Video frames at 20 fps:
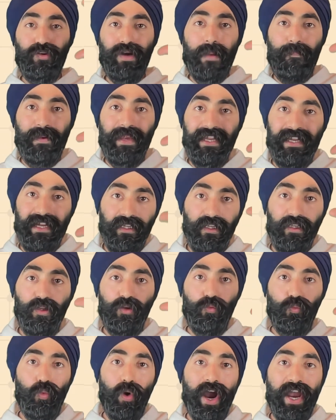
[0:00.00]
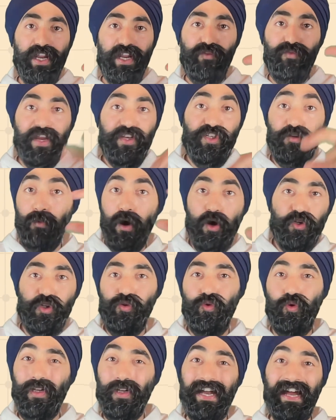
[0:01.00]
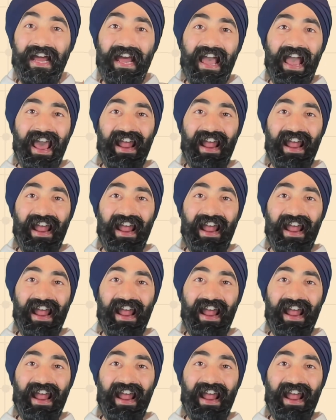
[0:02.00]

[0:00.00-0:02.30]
crappy little white range of motion ruler,